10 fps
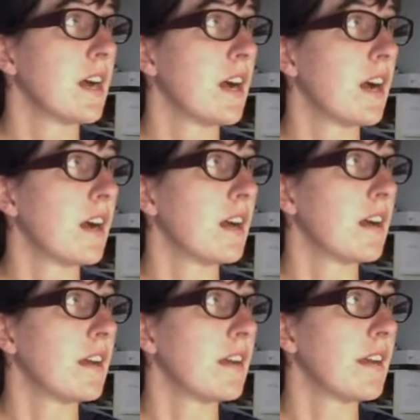
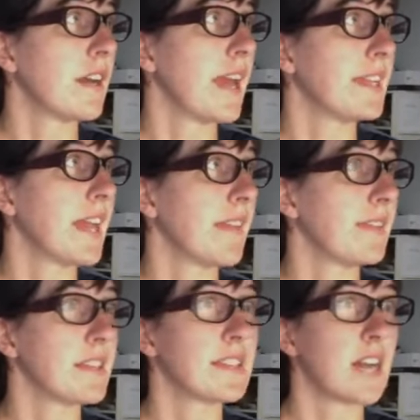and get
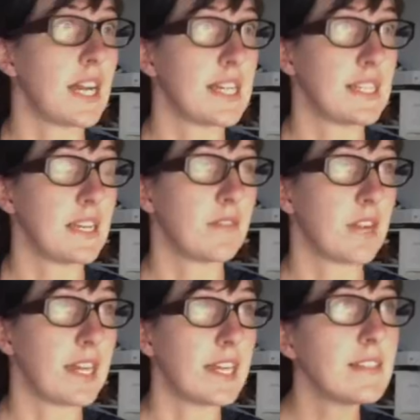the sizing
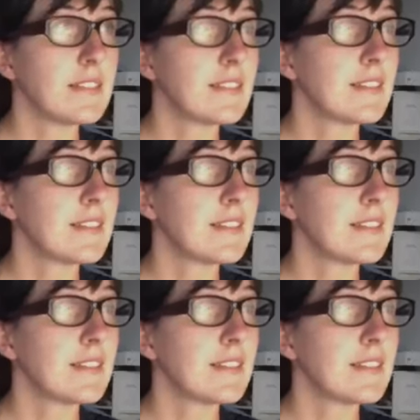right,